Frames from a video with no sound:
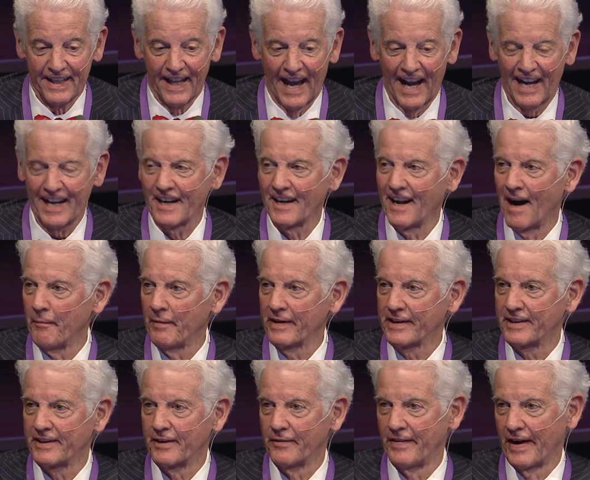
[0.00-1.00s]

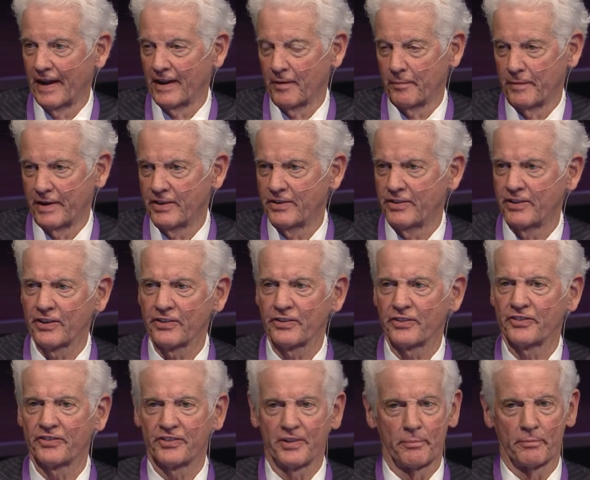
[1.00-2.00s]
Economic development,
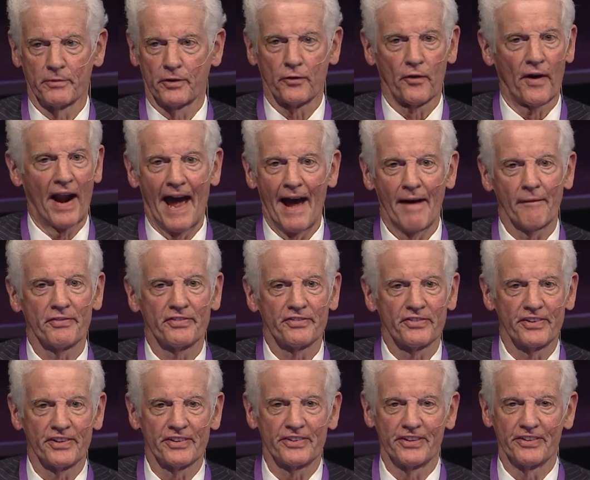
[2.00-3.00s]
just some graphs.
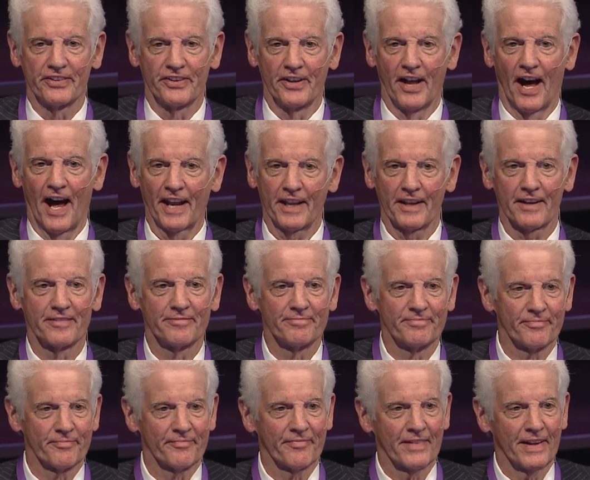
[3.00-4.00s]
This is not
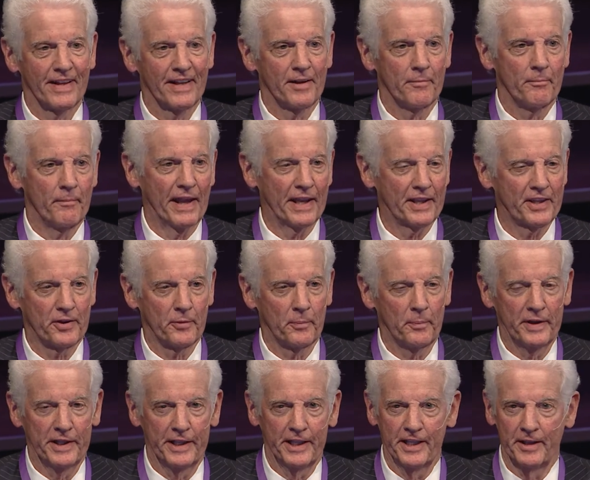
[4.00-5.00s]
meant to
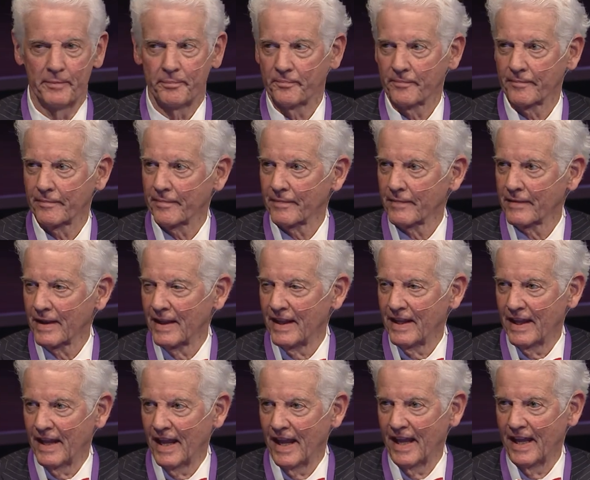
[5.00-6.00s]
be
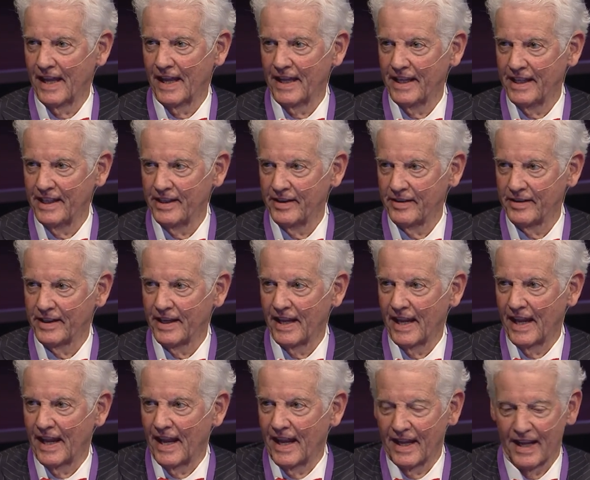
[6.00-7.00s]
an
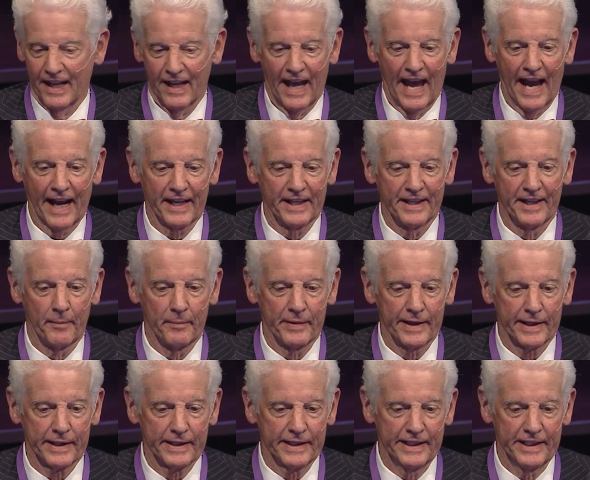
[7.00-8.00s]

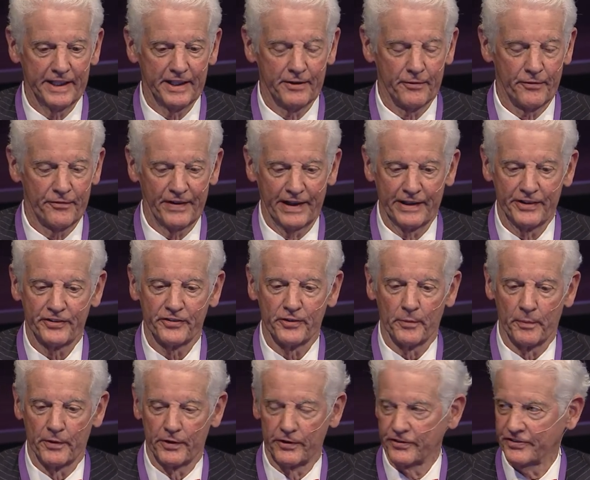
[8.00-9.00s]
academically
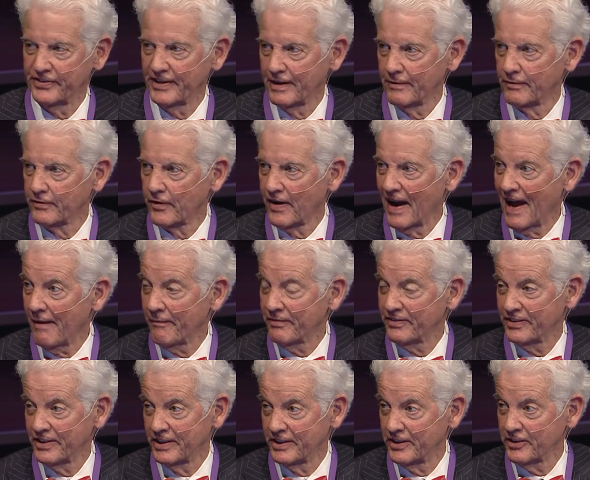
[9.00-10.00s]
defensible set of
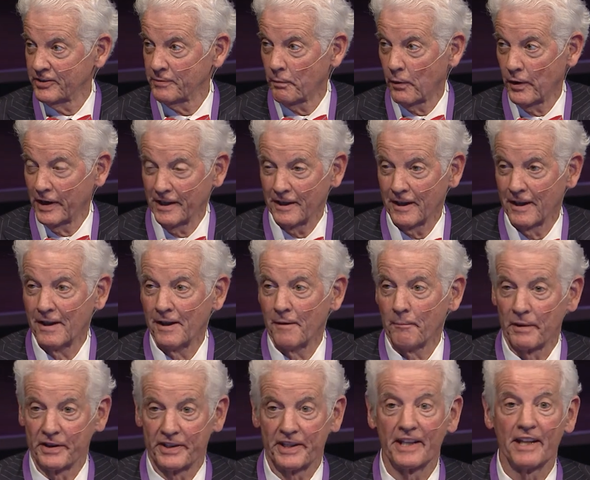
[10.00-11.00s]
graphs at this point,
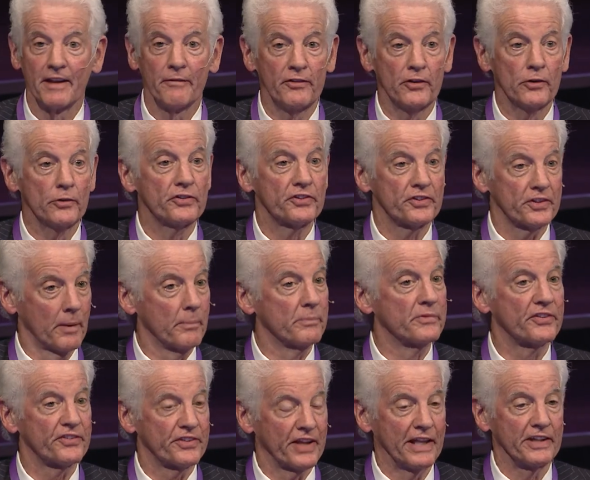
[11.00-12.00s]
but to give you some
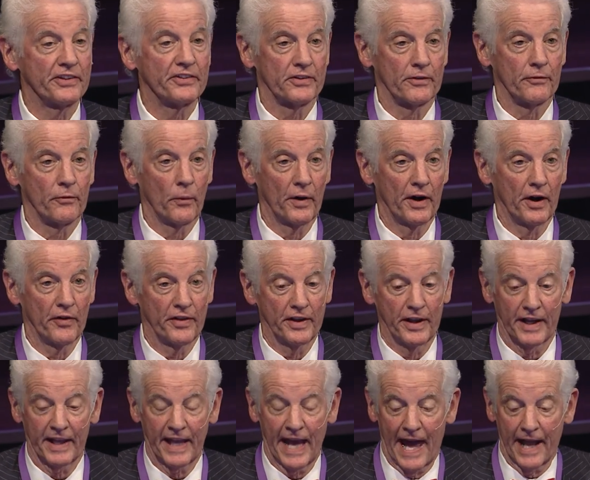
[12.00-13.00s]
sense of where the
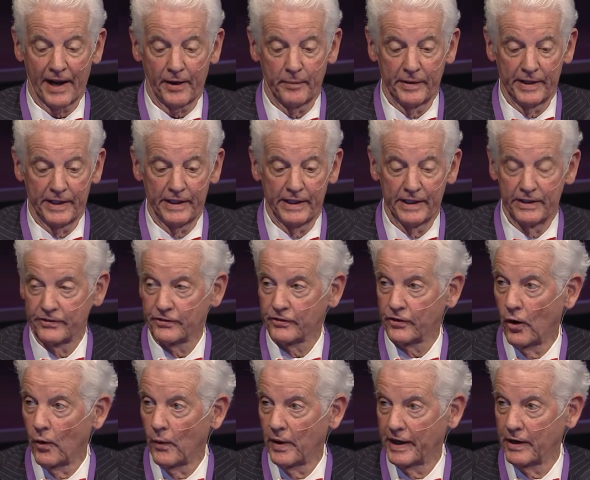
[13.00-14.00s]
Academy is
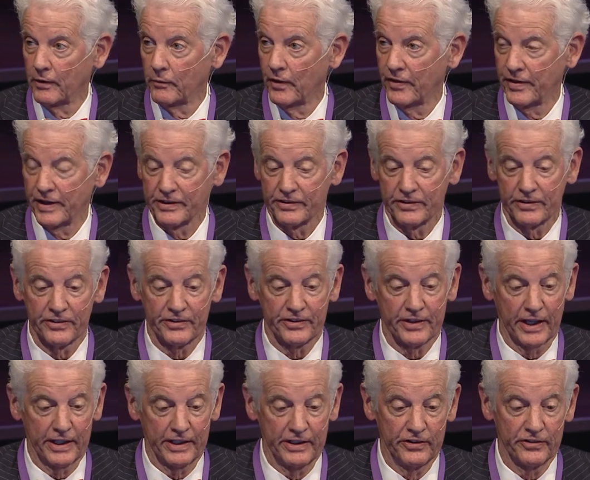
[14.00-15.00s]
going with its
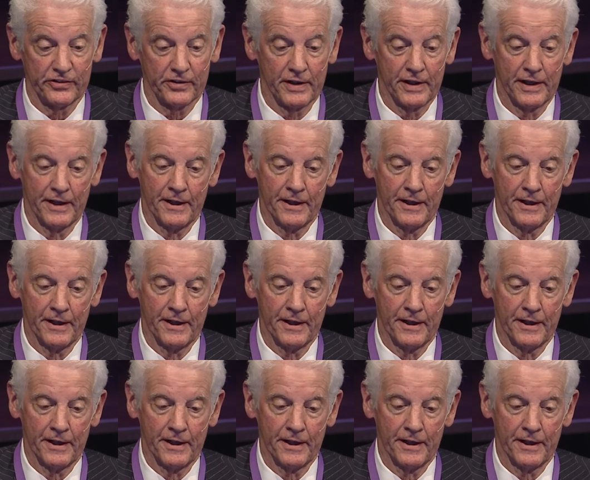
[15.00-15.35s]
studies.